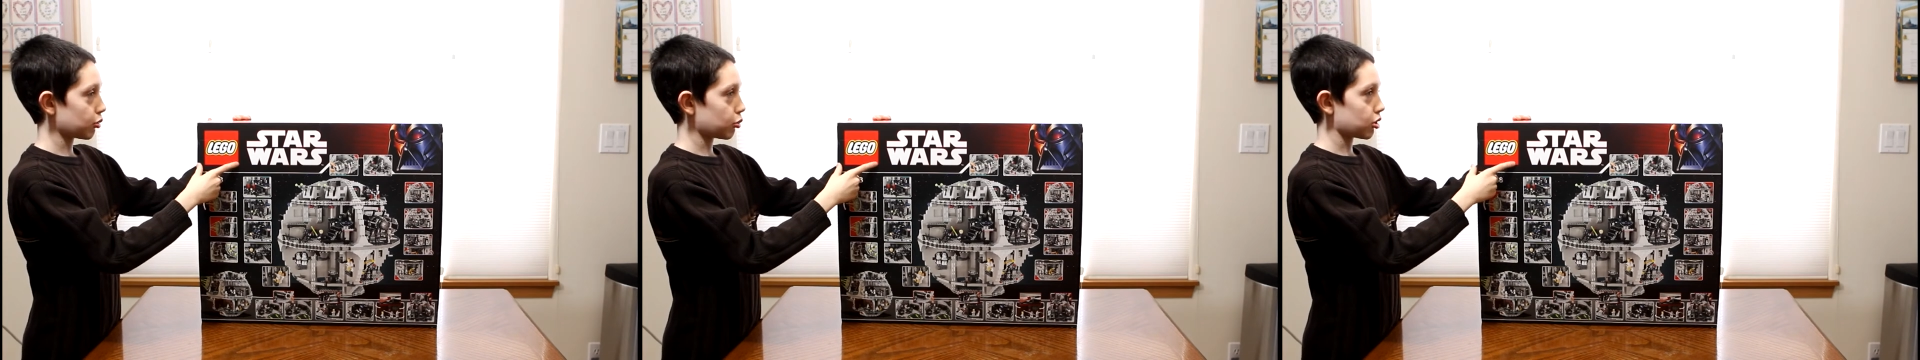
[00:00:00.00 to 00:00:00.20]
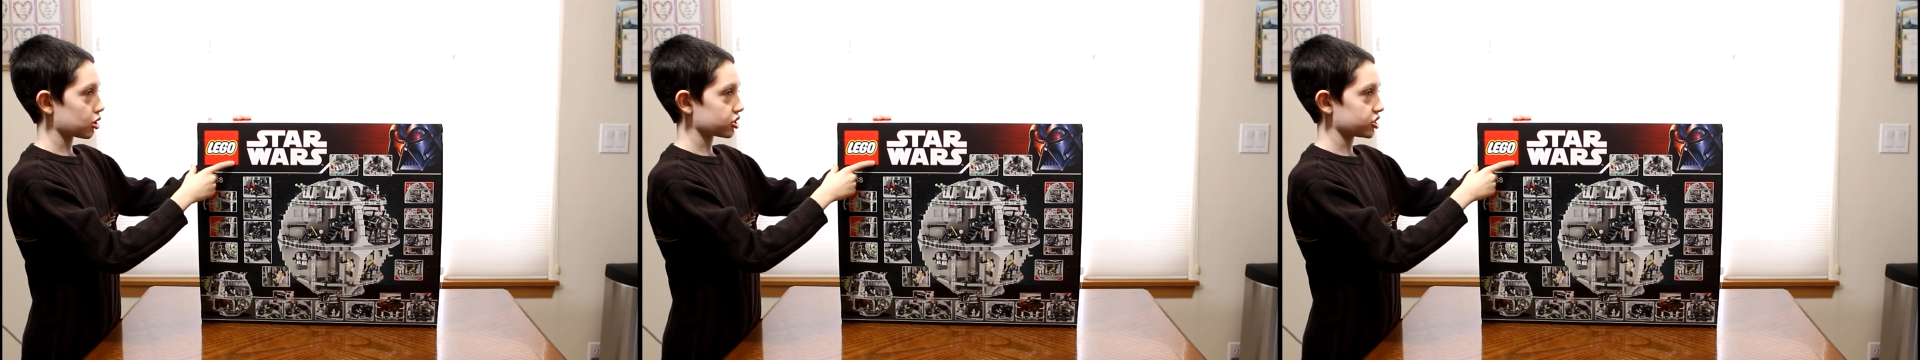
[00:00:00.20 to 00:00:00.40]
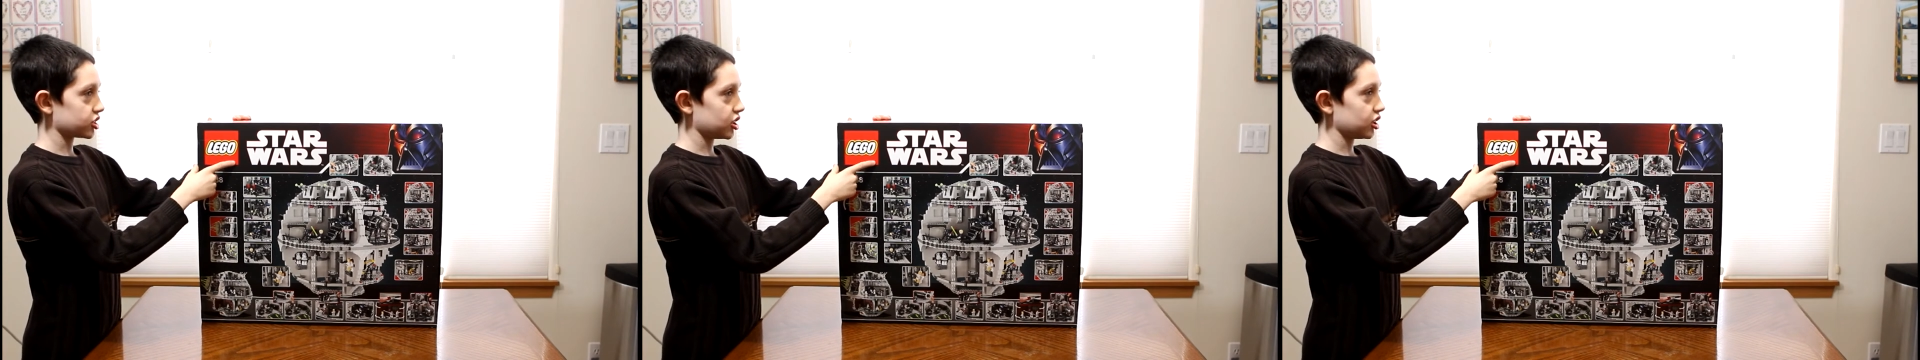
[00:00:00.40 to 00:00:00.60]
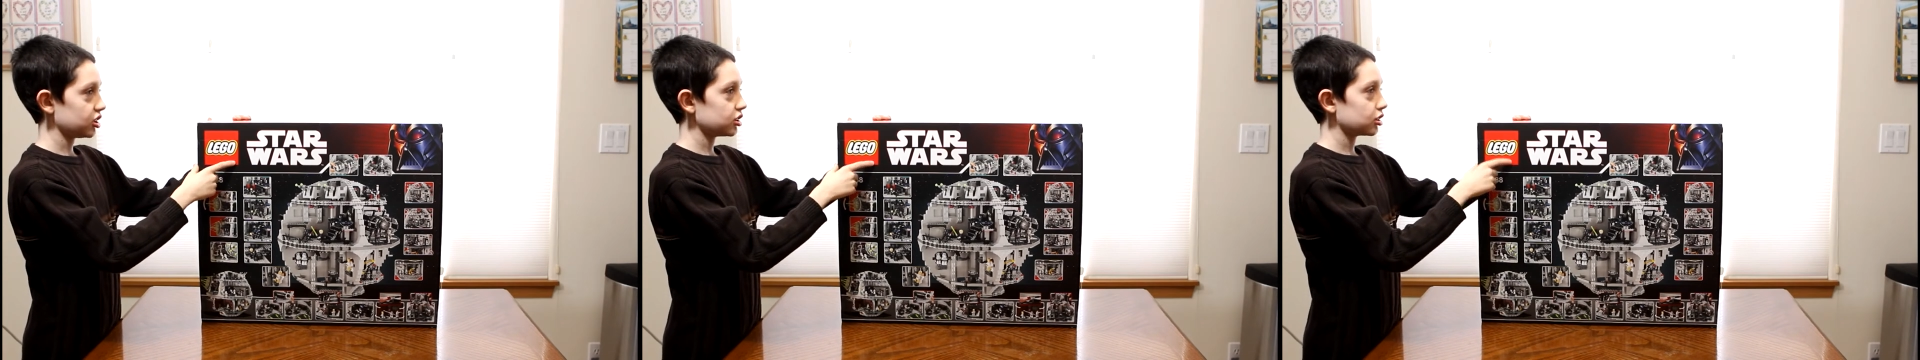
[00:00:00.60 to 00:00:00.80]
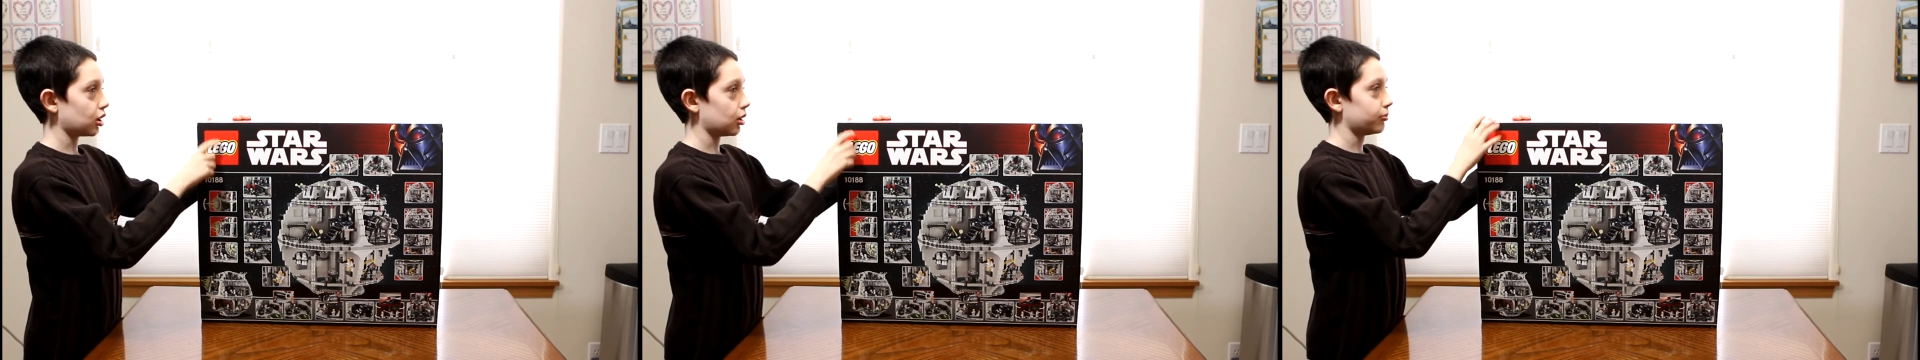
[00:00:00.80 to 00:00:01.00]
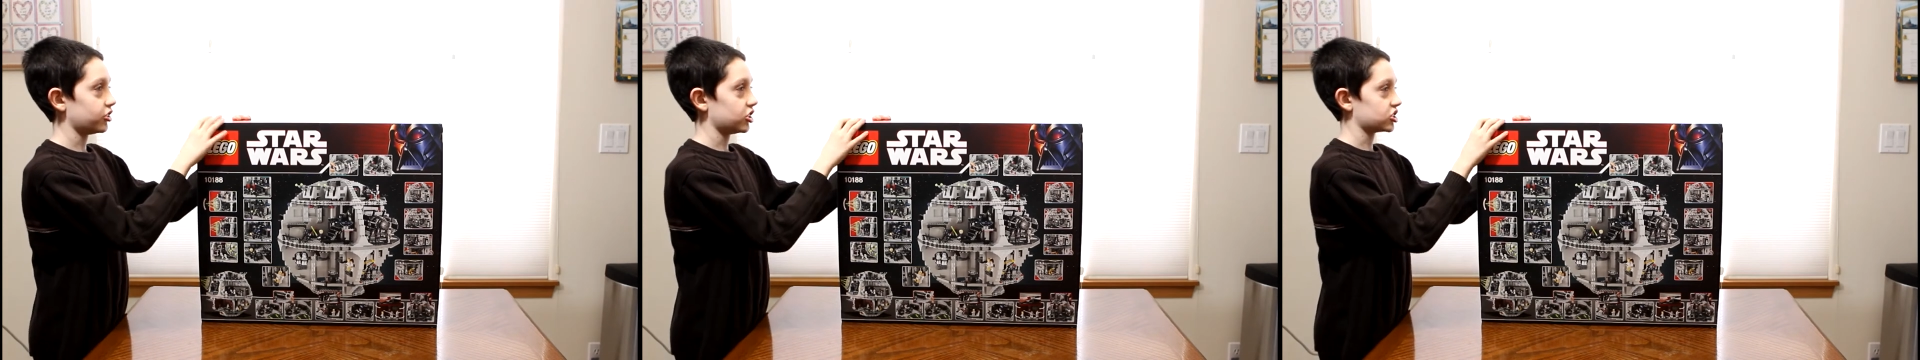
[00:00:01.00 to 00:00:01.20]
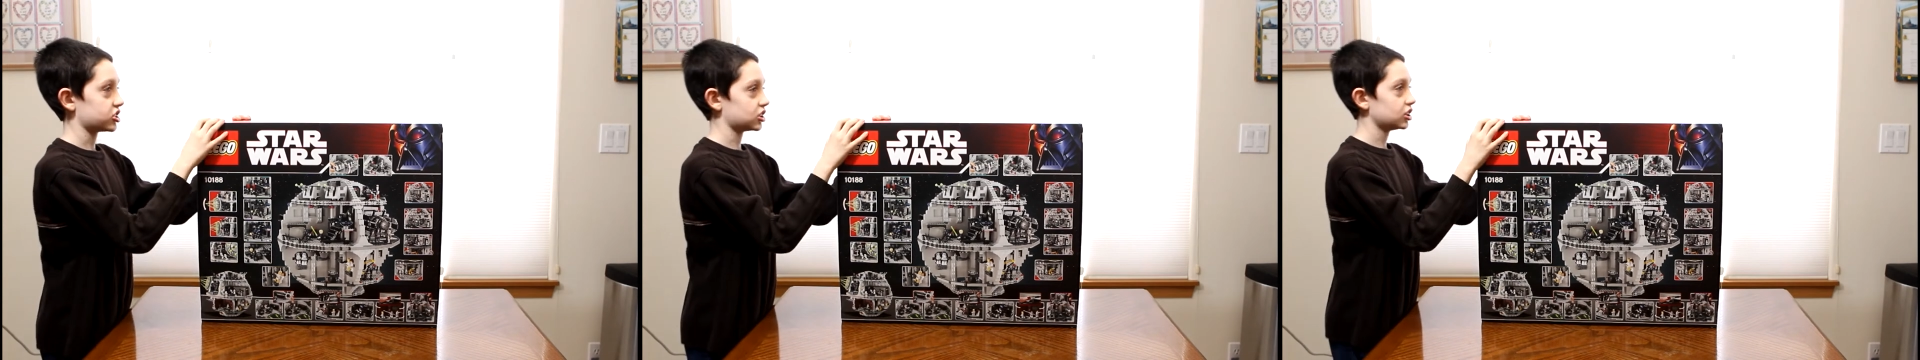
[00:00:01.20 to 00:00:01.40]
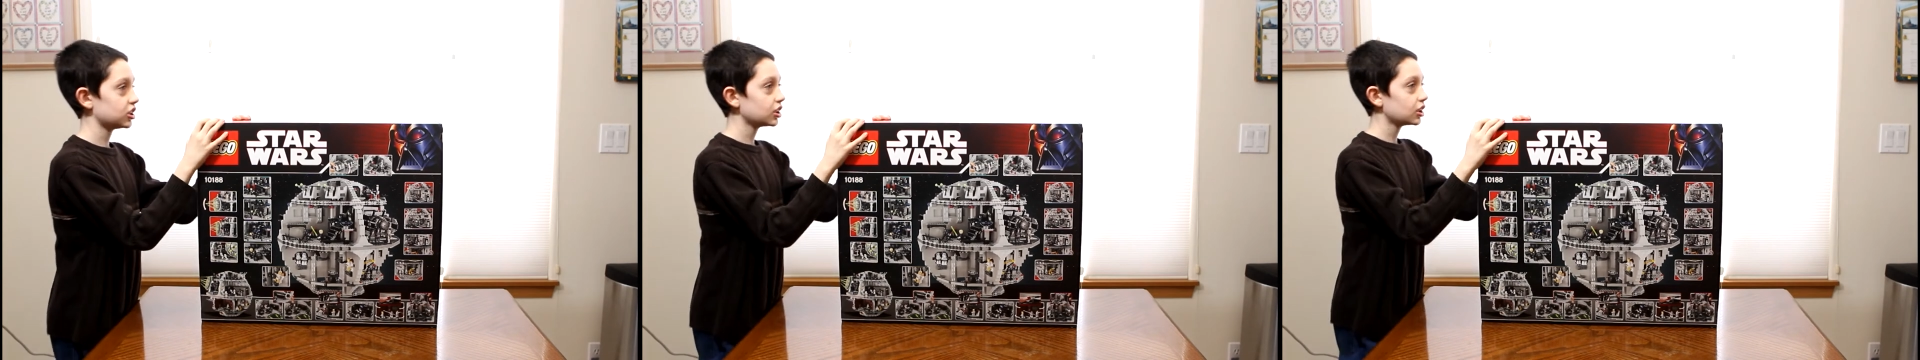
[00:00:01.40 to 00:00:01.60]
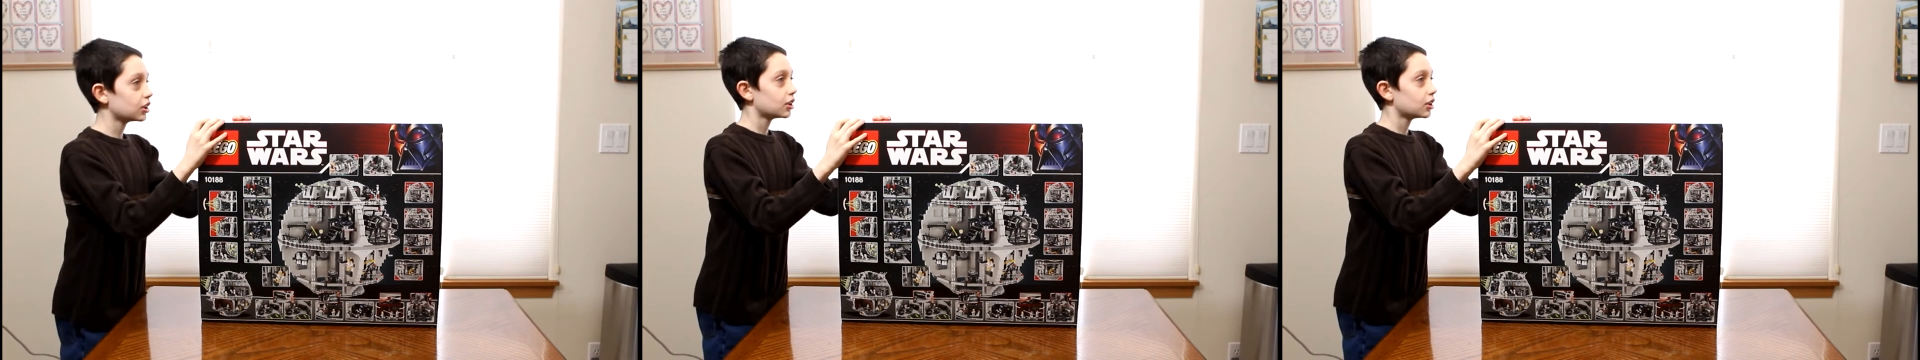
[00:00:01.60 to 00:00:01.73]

Wars set, obviously.